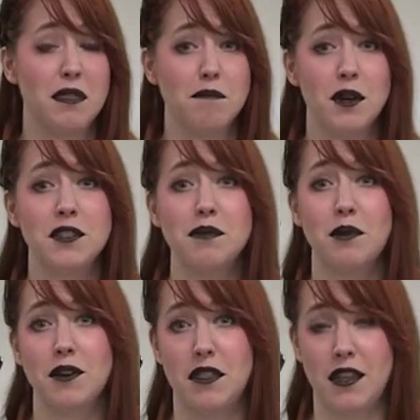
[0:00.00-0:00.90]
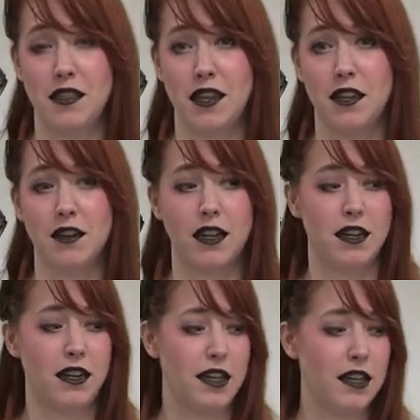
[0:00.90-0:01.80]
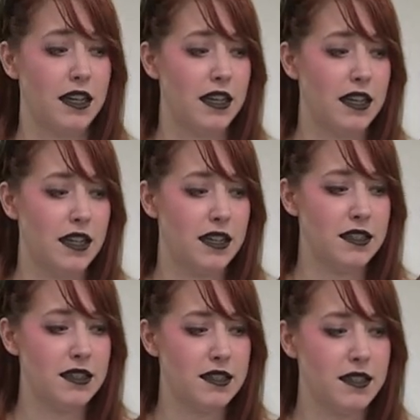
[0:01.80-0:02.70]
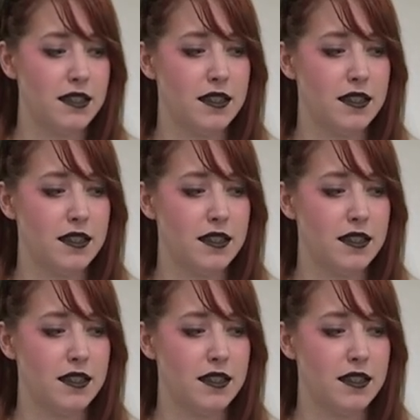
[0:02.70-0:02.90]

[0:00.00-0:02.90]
The most important thing that you're going to need is